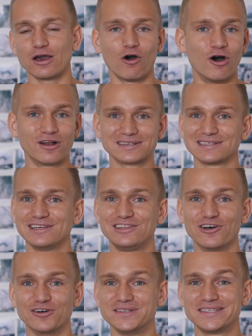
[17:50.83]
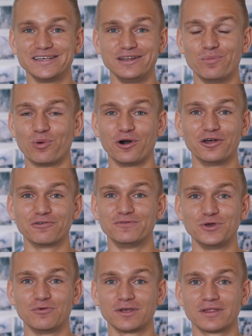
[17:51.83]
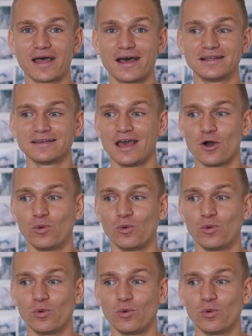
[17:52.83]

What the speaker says: I honestly don't see the point of doing that.